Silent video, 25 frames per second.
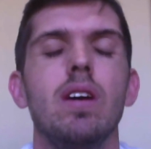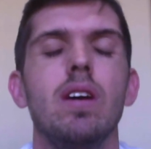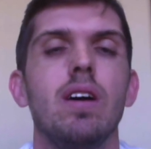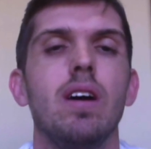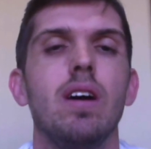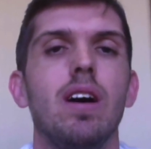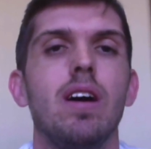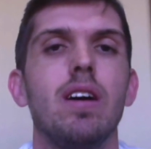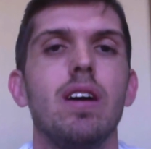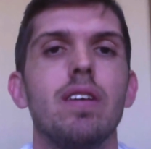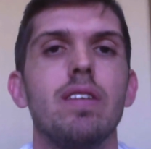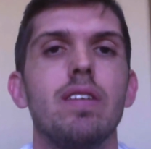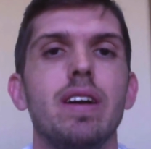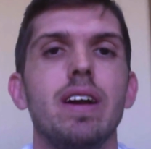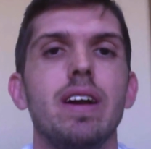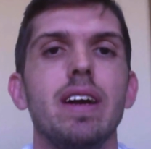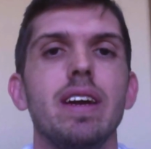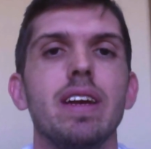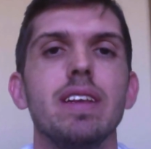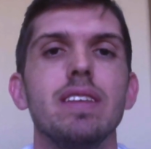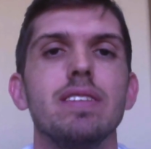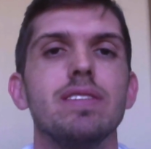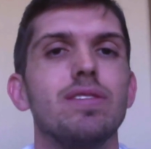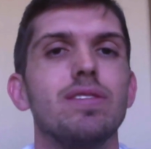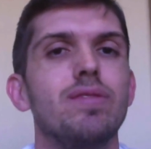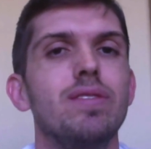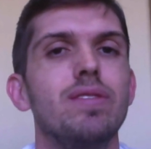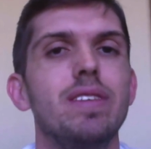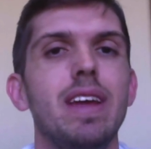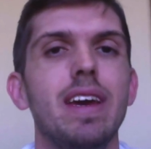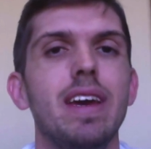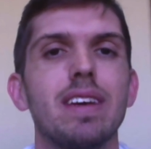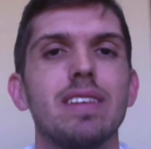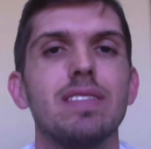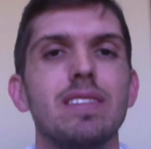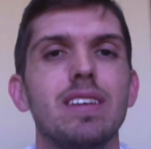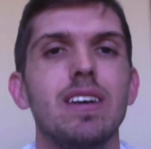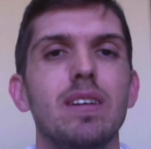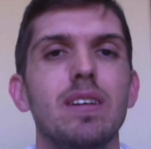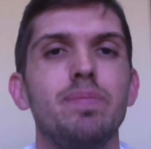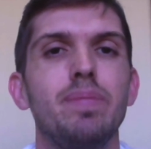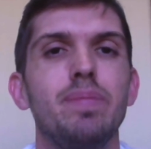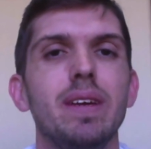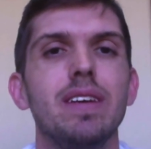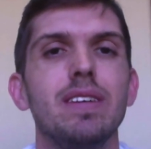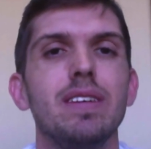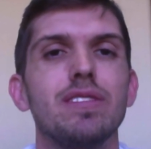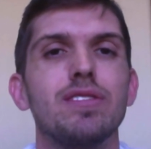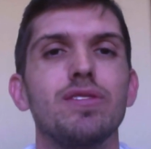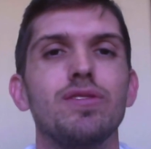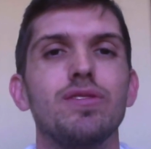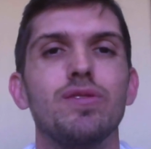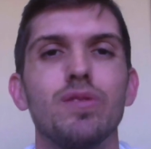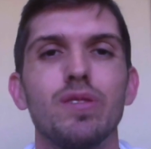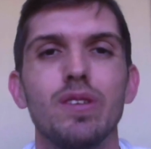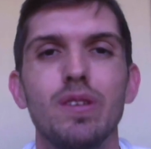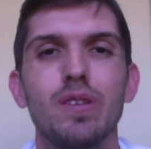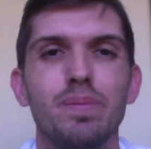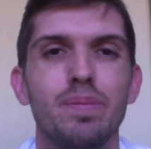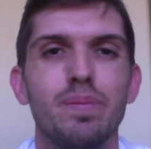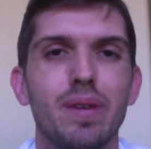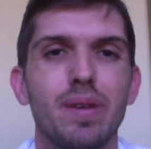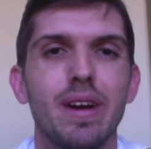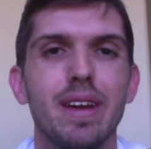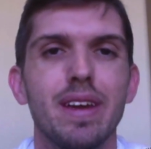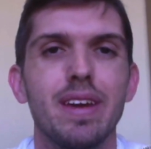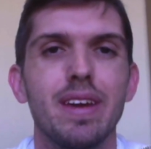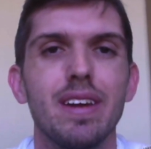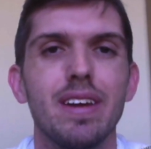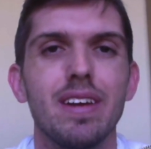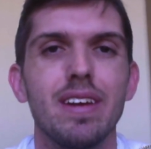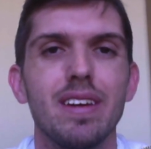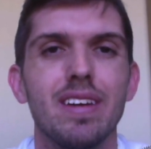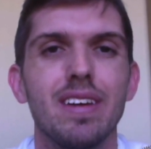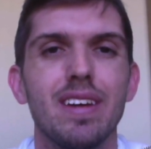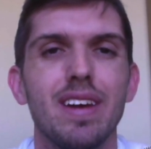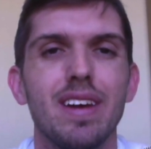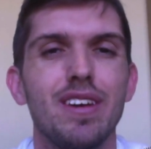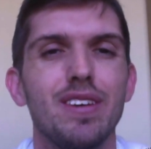All right, so next up is group breaking.